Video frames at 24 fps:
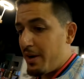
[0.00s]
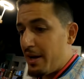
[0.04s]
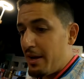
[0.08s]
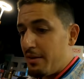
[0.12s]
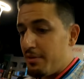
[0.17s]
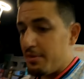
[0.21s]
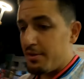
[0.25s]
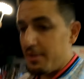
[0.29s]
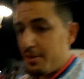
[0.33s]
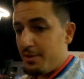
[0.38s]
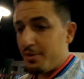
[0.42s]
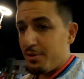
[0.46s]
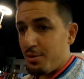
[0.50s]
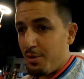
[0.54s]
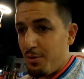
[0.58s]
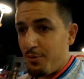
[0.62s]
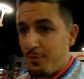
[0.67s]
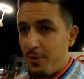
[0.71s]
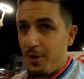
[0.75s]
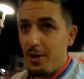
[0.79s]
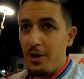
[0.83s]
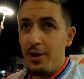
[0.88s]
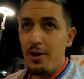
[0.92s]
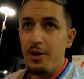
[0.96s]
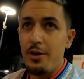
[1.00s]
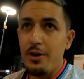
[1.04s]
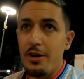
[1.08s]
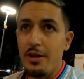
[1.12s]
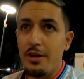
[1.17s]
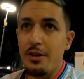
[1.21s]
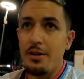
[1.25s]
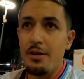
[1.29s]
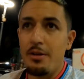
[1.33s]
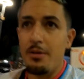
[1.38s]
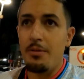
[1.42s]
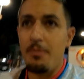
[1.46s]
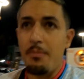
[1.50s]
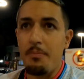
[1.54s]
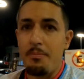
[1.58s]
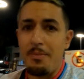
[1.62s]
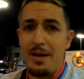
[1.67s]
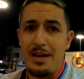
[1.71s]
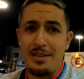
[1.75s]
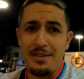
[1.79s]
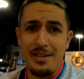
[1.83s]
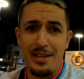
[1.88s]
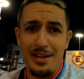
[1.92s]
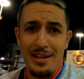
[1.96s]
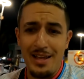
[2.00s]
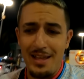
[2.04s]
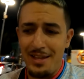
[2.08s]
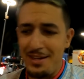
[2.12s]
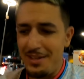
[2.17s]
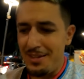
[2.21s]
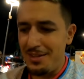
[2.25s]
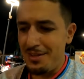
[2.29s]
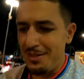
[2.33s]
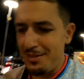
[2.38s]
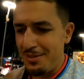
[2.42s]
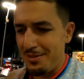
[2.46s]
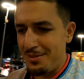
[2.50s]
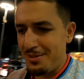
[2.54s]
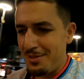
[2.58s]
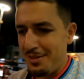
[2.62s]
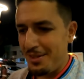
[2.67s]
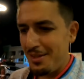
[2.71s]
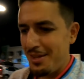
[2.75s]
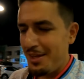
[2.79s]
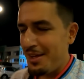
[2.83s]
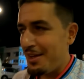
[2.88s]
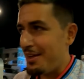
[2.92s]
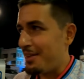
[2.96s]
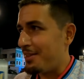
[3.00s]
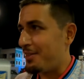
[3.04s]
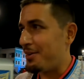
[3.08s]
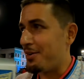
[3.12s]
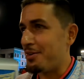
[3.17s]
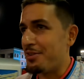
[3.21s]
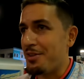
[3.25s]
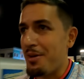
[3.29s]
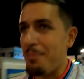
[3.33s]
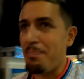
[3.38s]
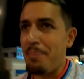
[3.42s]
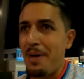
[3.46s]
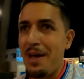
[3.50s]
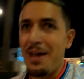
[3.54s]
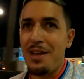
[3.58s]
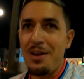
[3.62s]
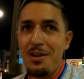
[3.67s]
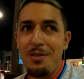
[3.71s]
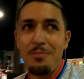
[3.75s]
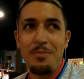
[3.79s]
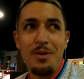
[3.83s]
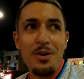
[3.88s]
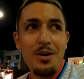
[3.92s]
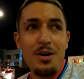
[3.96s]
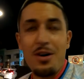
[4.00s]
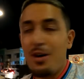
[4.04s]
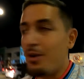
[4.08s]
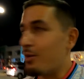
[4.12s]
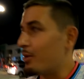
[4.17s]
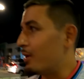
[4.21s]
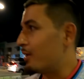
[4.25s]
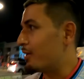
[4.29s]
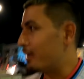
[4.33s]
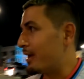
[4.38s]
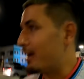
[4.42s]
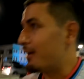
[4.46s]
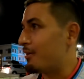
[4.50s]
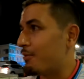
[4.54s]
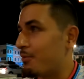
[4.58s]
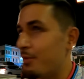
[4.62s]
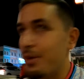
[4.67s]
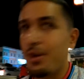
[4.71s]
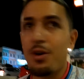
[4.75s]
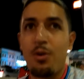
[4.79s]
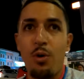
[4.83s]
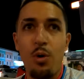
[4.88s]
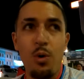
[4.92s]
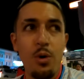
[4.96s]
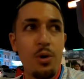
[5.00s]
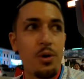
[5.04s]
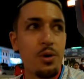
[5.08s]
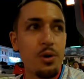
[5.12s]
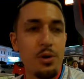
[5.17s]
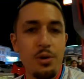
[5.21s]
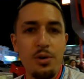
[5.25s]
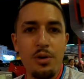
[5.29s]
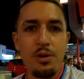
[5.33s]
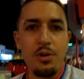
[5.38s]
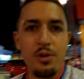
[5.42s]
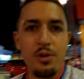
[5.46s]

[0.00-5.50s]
what I've seen so far here in Mazatlan, is there's a Panama around every corner.